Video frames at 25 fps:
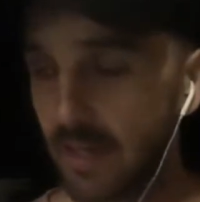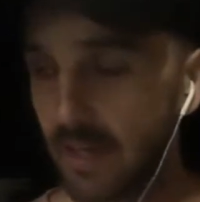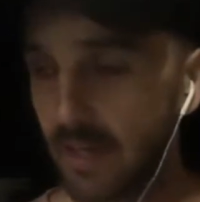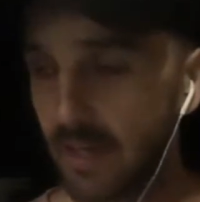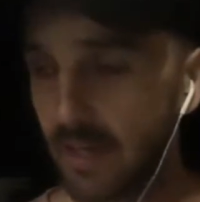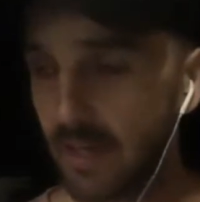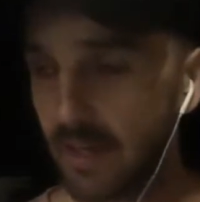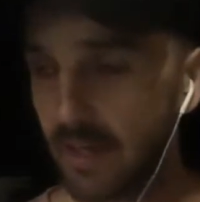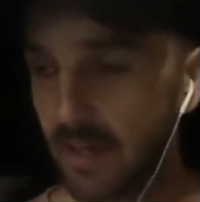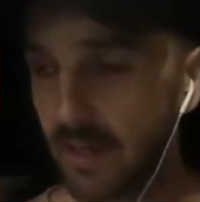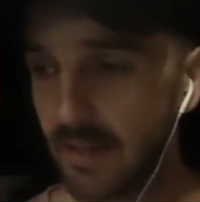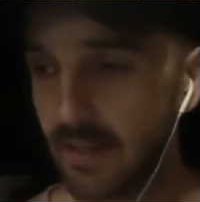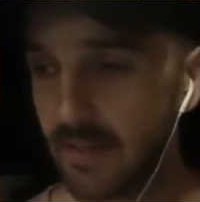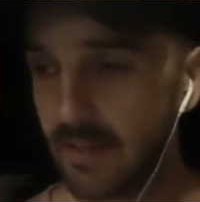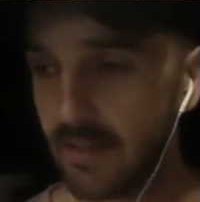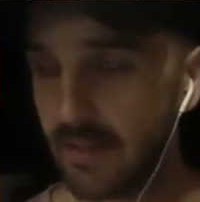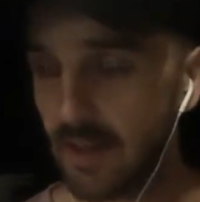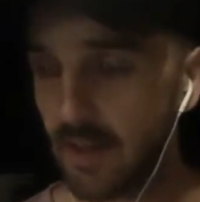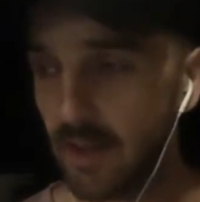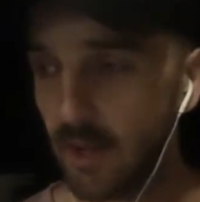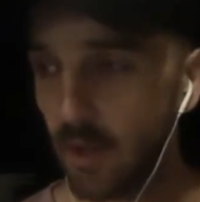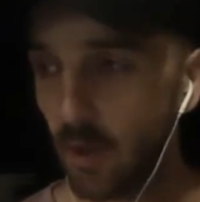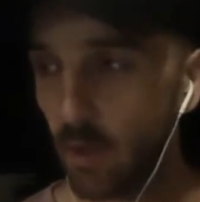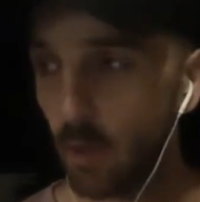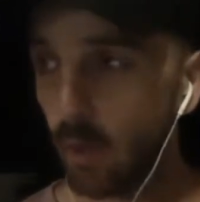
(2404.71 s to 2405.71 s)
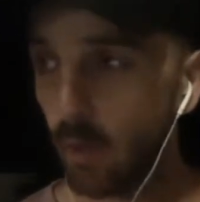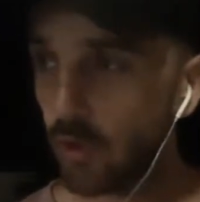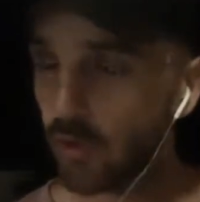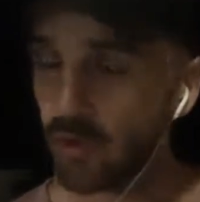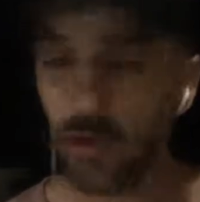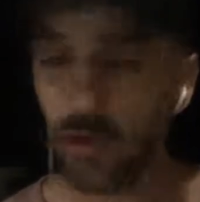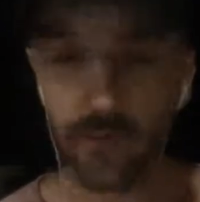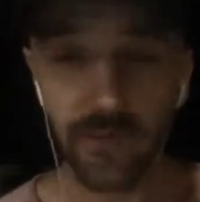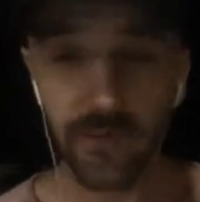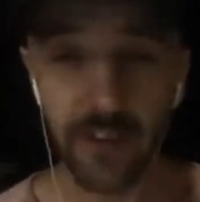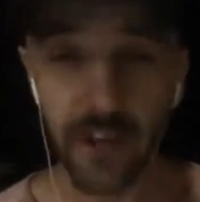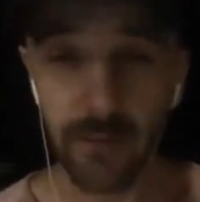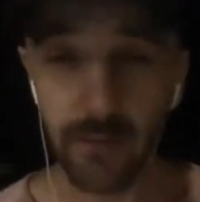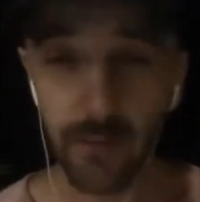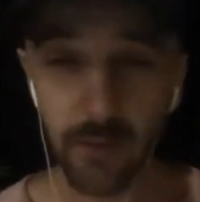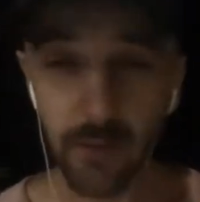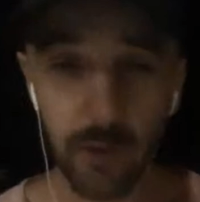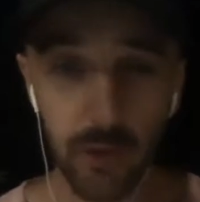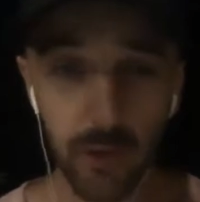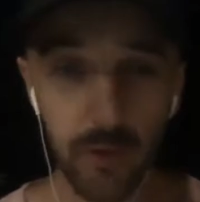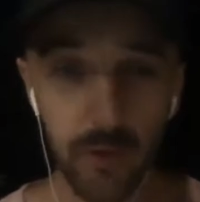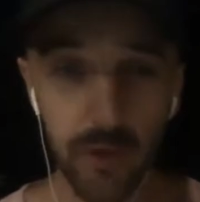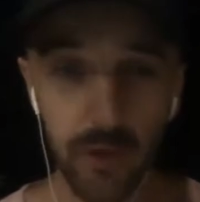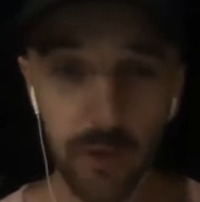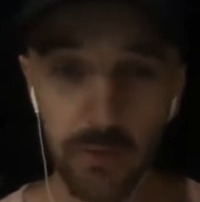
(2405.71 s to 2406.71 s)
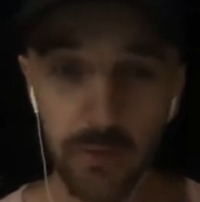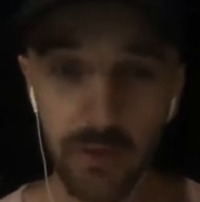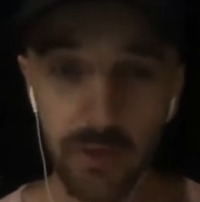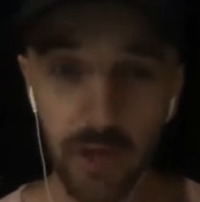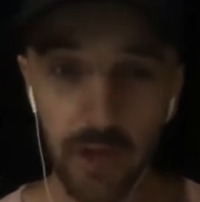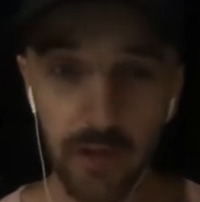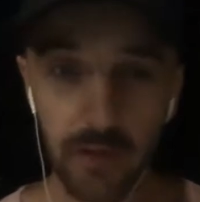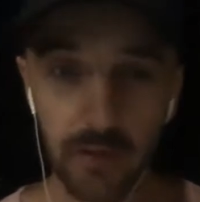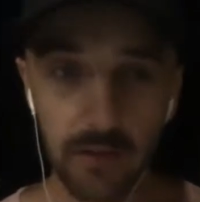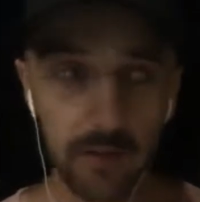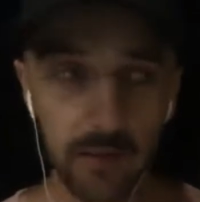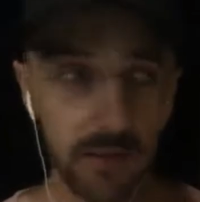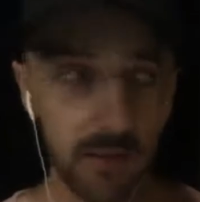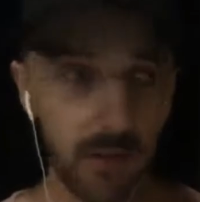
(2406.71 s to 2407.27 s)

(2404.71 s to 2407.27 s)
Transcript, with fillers: it is what's your favorite YouTube channel?